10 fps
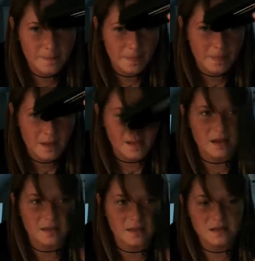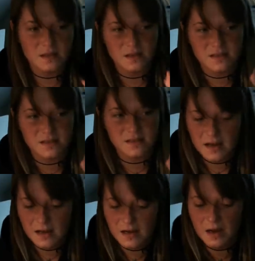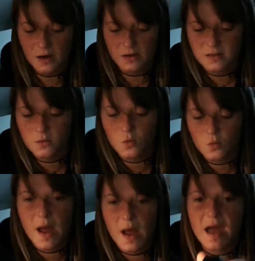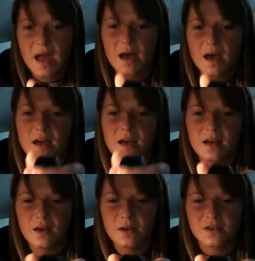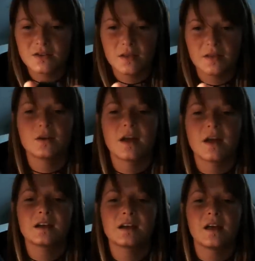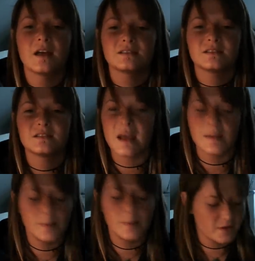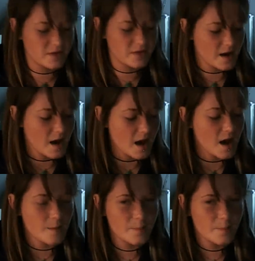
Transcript: Like these are set in here a certain way so that they're not gonna like staple everything up.